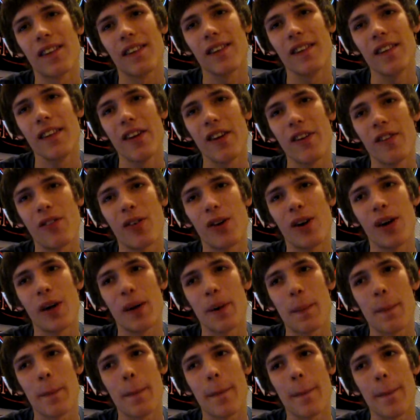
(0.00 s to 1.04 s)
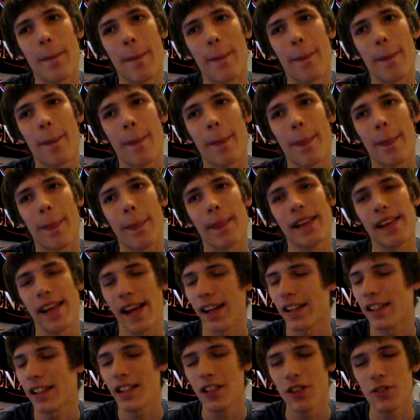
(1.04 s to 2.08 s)
you know what? Yeah,
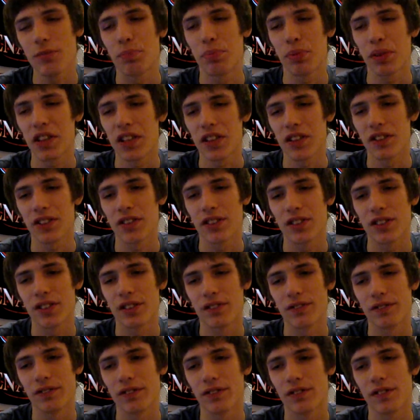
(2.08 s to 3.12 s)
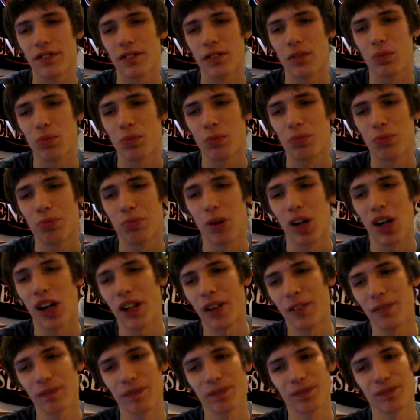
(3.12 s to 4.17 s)
he's beast, but